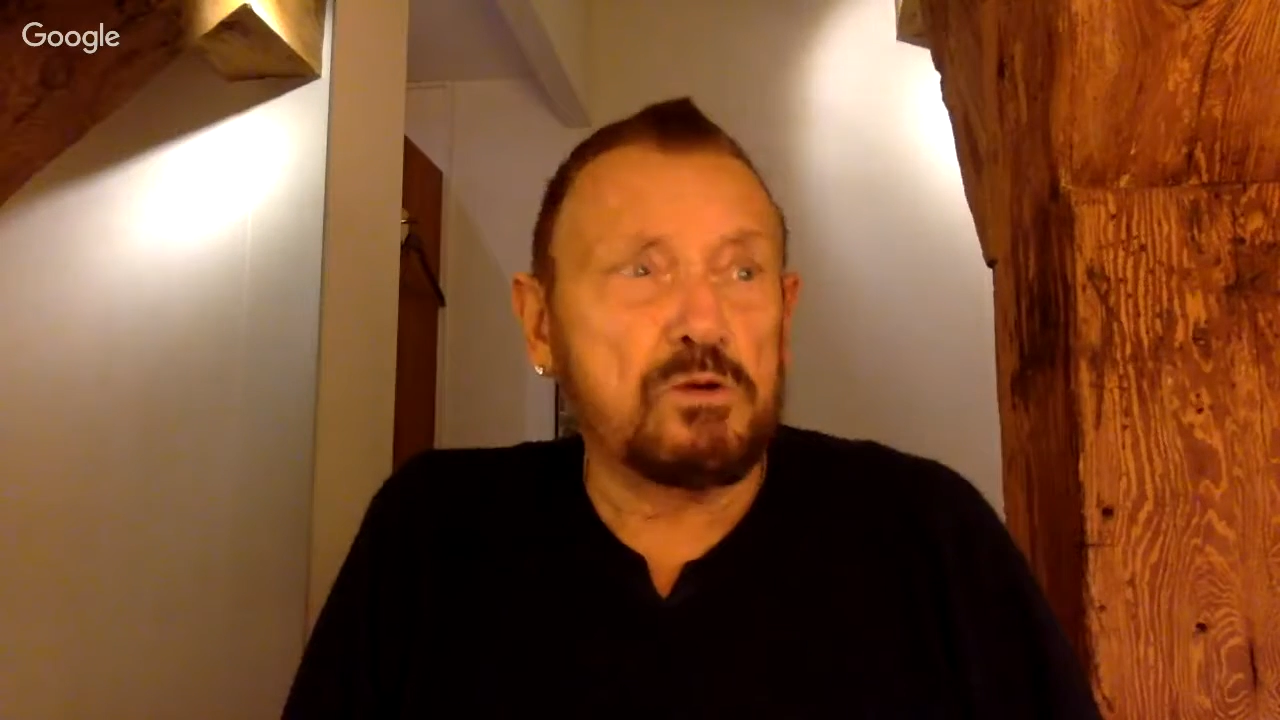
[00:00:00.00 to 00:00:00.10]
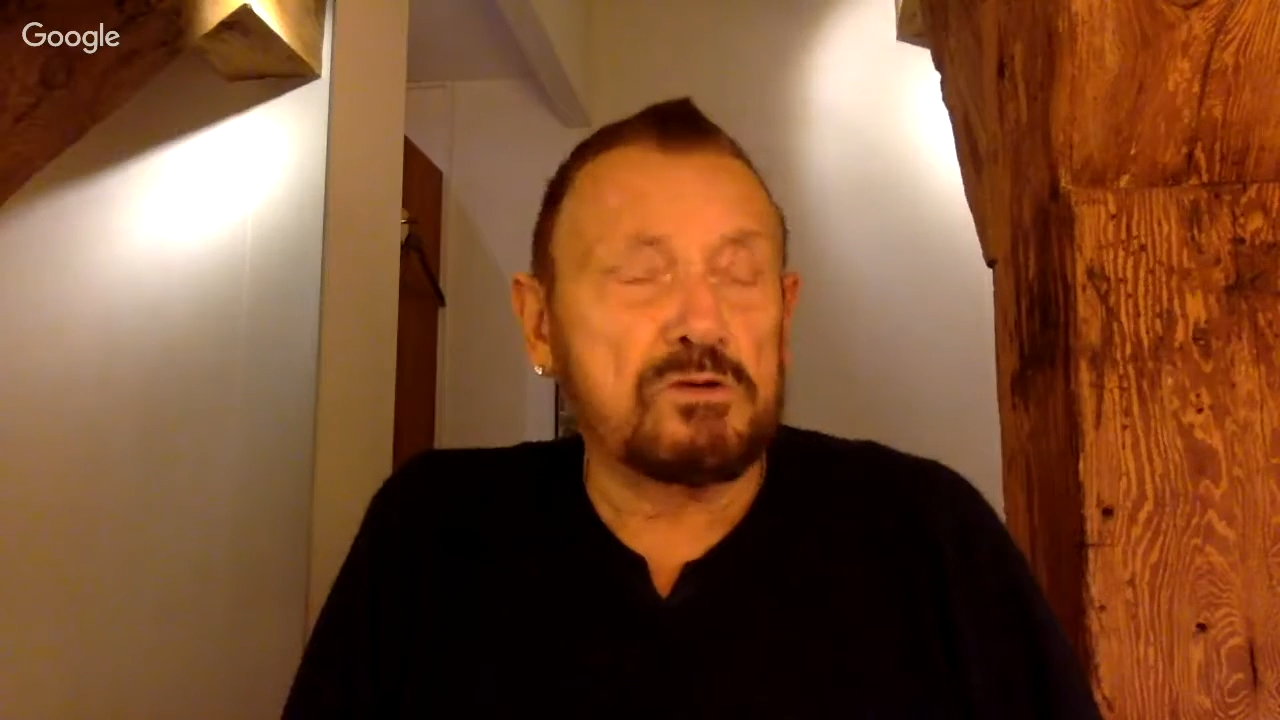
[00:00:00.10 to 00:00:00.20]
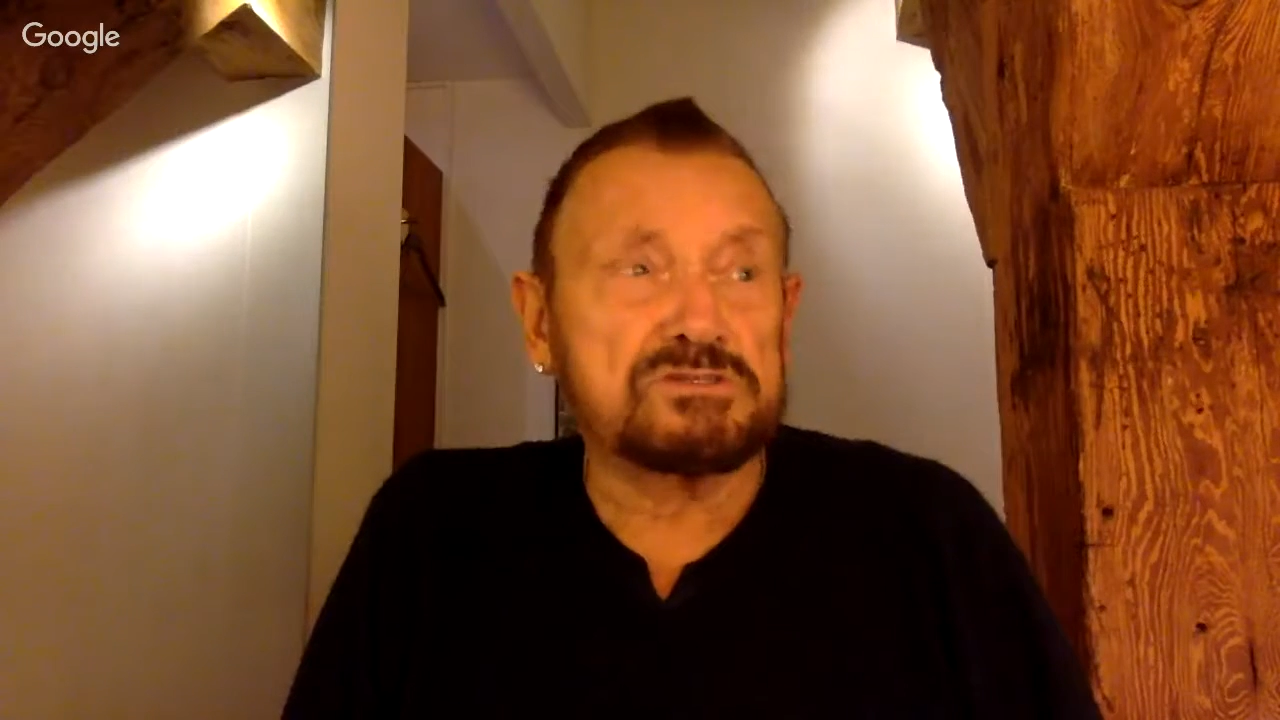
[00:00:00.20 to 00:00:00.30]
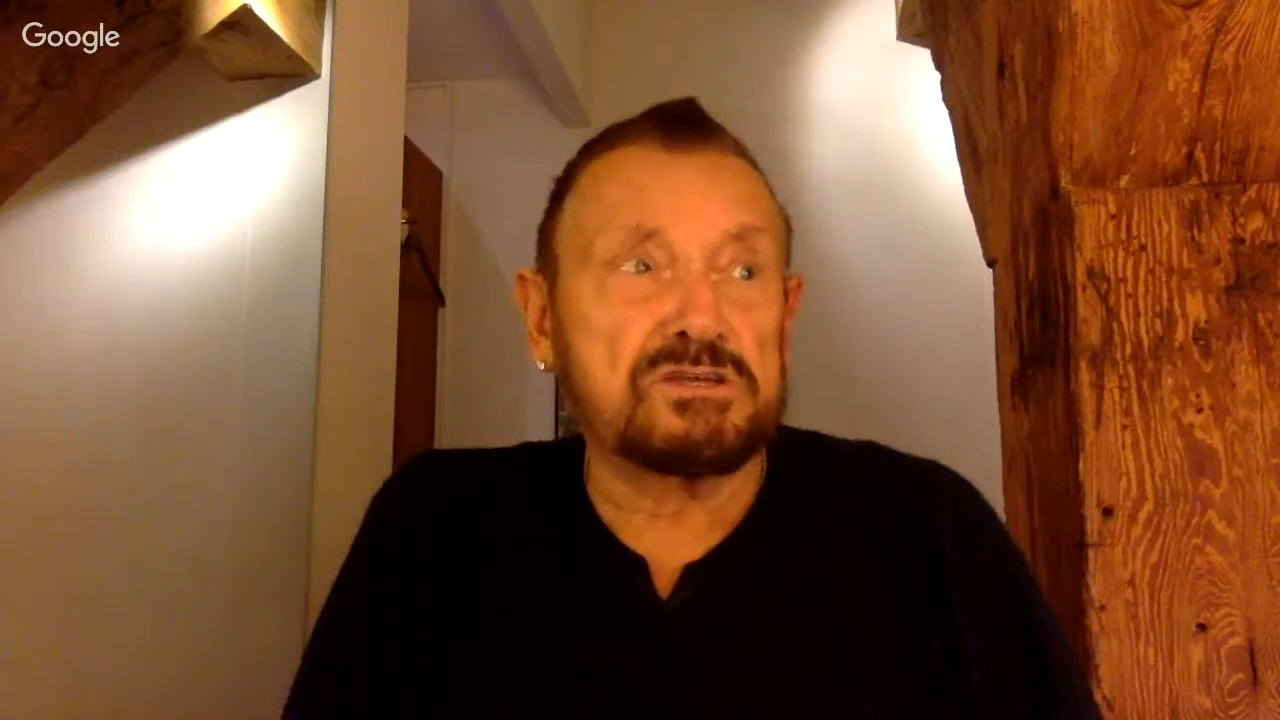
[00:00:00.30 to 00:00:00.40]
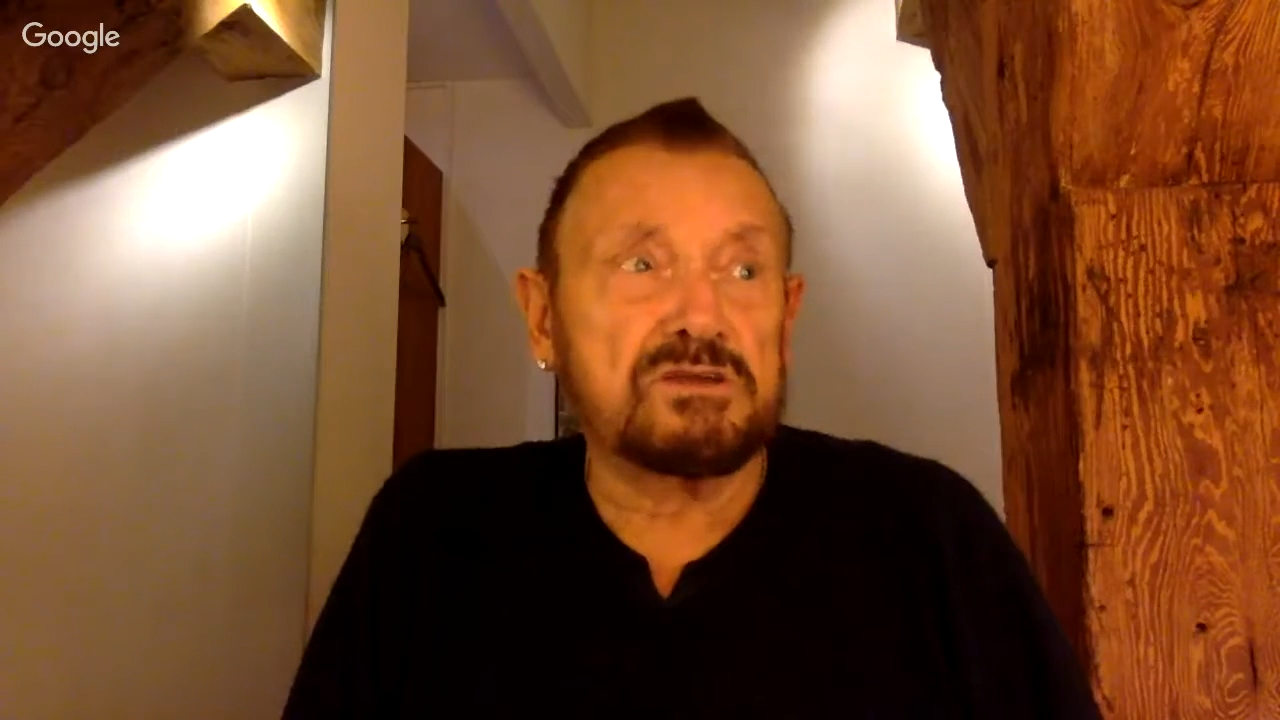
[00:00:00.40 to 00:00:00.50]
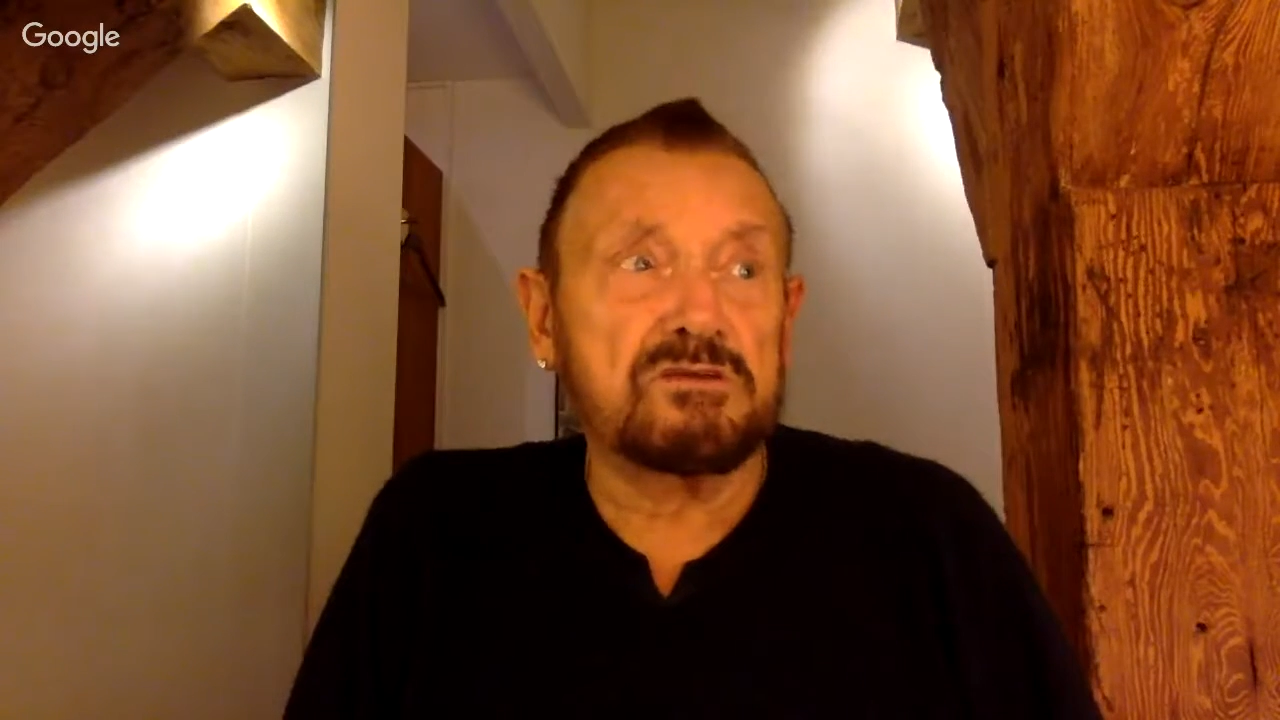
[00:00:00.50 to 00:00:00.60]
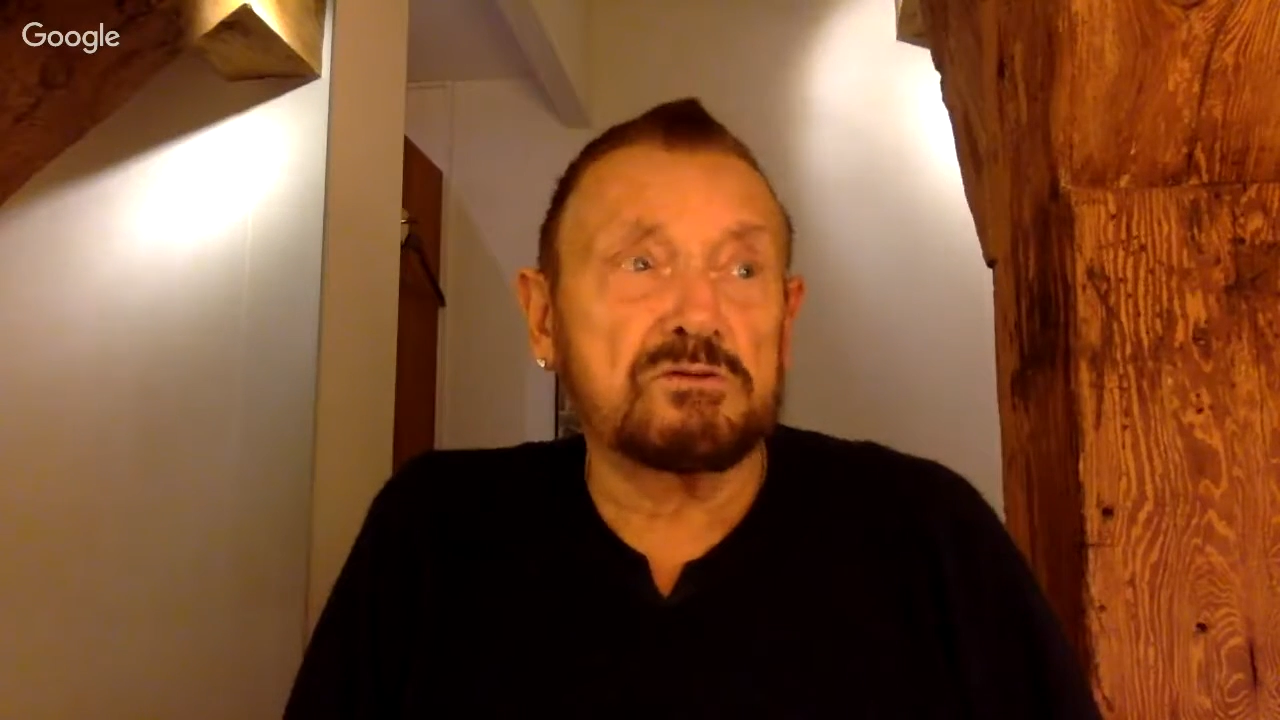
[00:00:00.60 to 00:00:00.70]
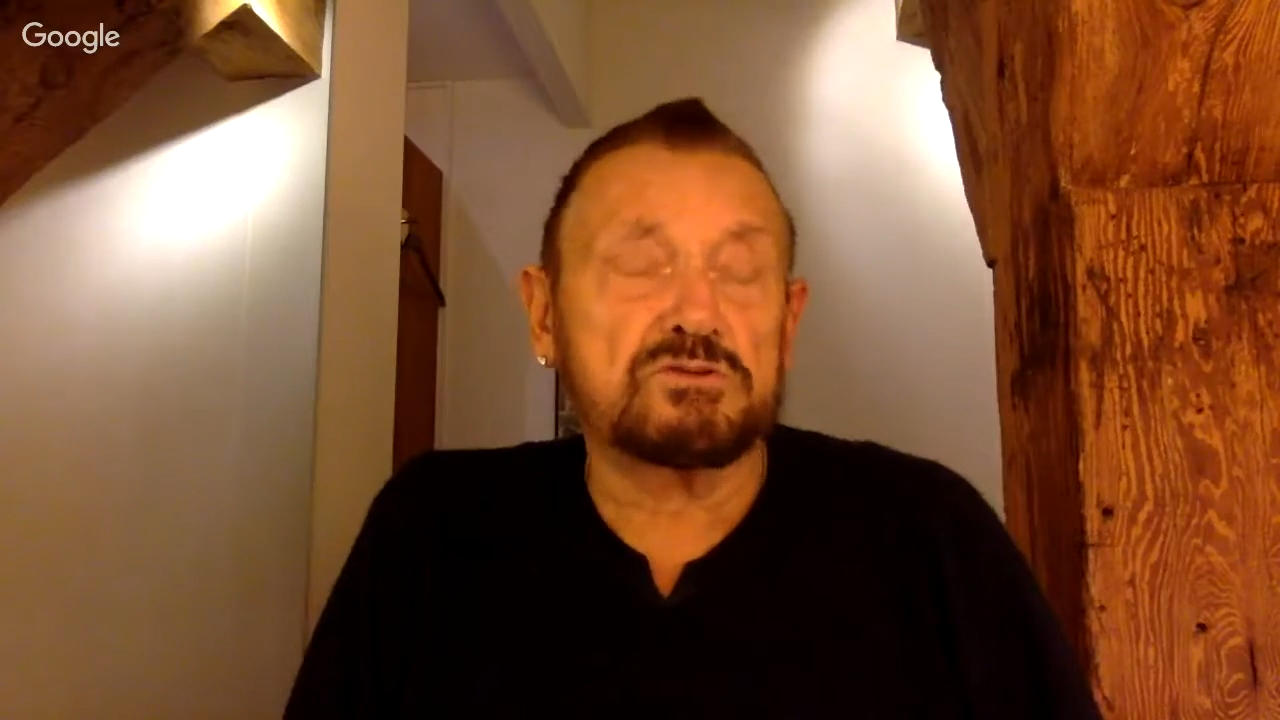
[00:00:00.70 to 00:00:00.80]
because you're